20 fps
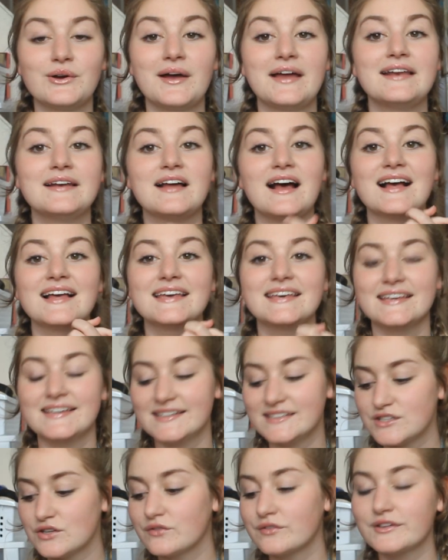And
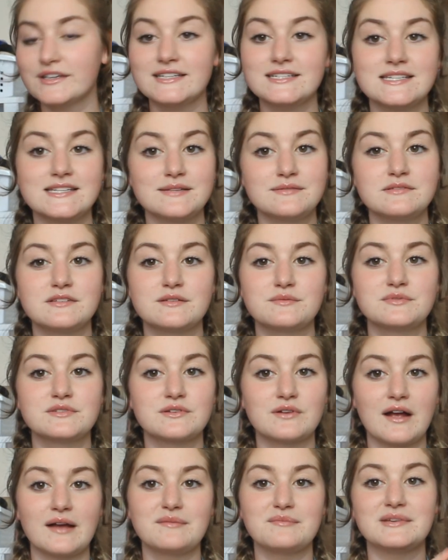again, don't forget to
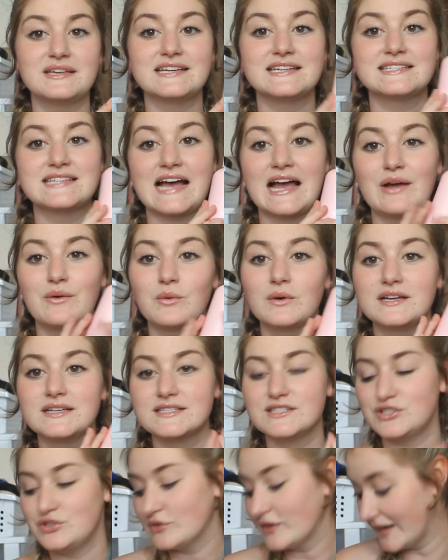subscribe because I
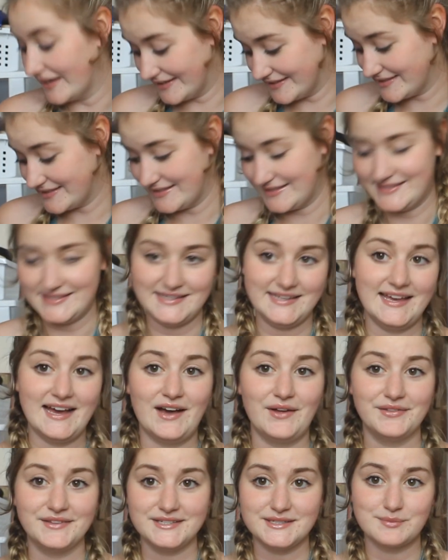want you guys to see
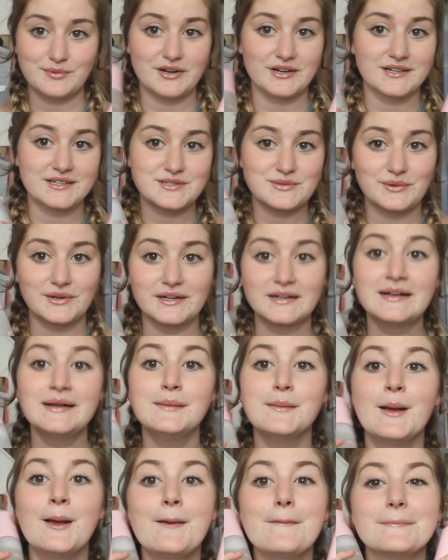how these products work.
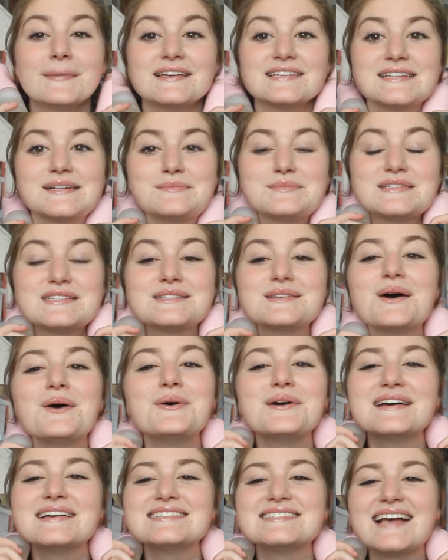Because I'm so
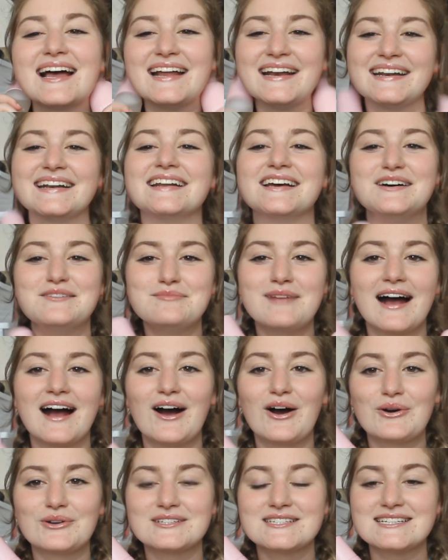excited
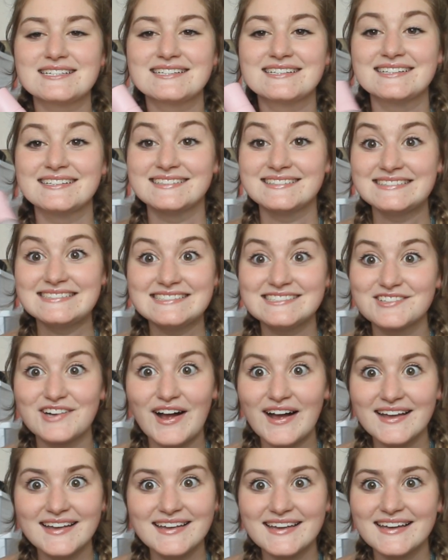about
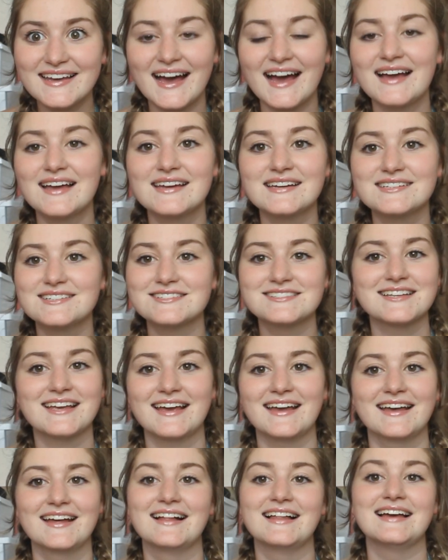trying it. I just
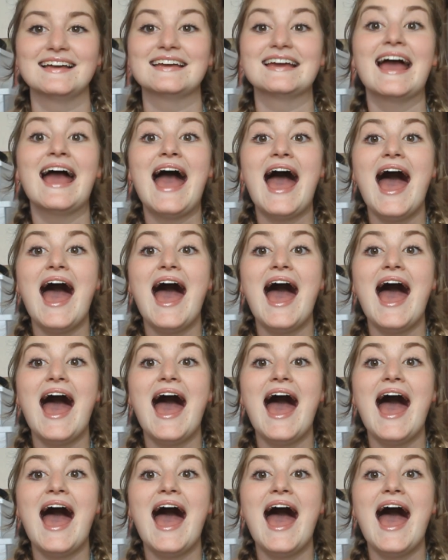can't, like...